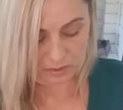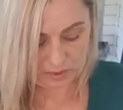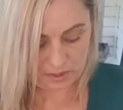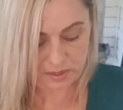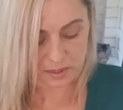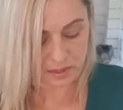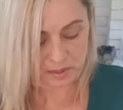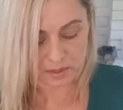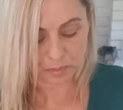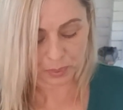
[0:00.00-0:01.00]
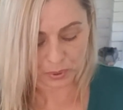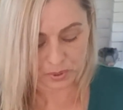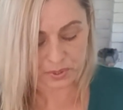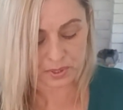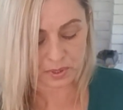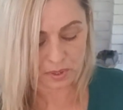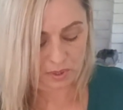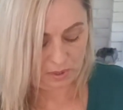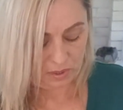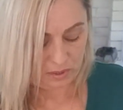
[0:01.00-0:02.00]
This is a person,
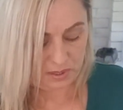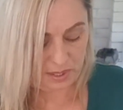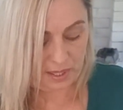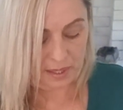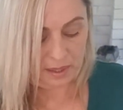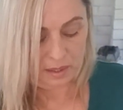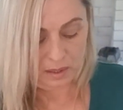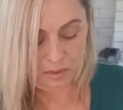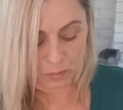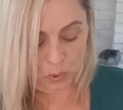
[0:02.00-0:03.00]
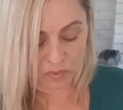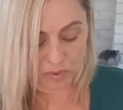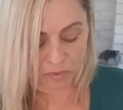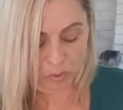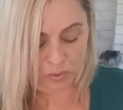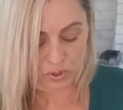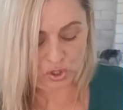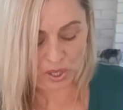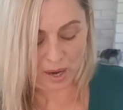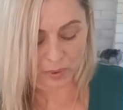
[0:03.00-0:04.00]
see? Moving forward, the
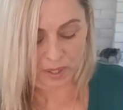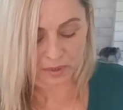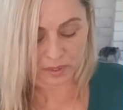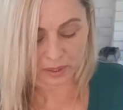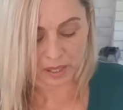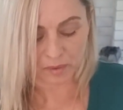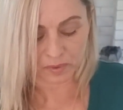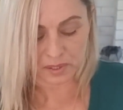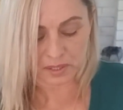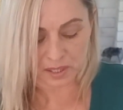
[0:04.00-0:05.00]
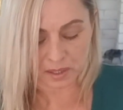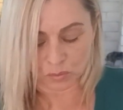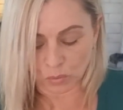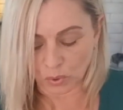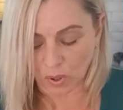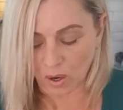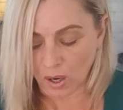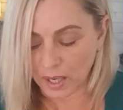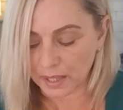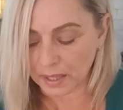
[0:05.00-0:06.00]
chariot, the lovers, inward,
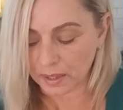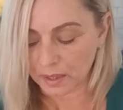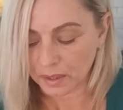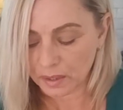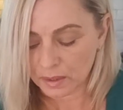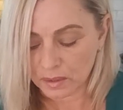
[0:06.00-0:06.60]
hiding it.